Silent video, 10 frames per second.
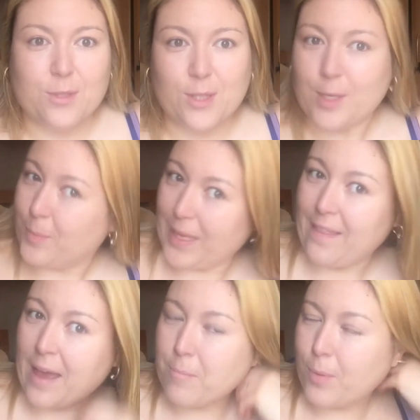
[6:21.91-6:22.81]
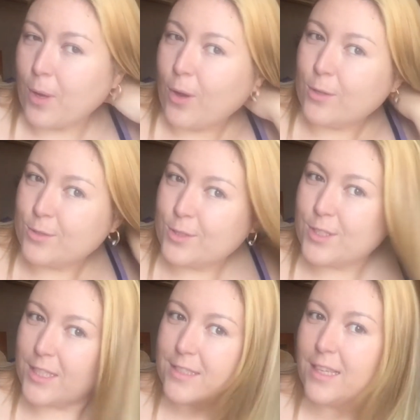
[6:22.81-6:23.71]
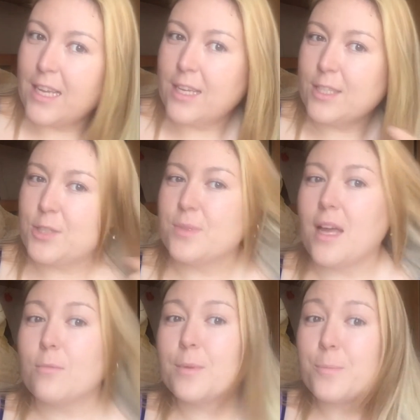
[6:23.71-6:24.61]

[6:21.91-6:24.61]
was going to be that blonde, and she was like,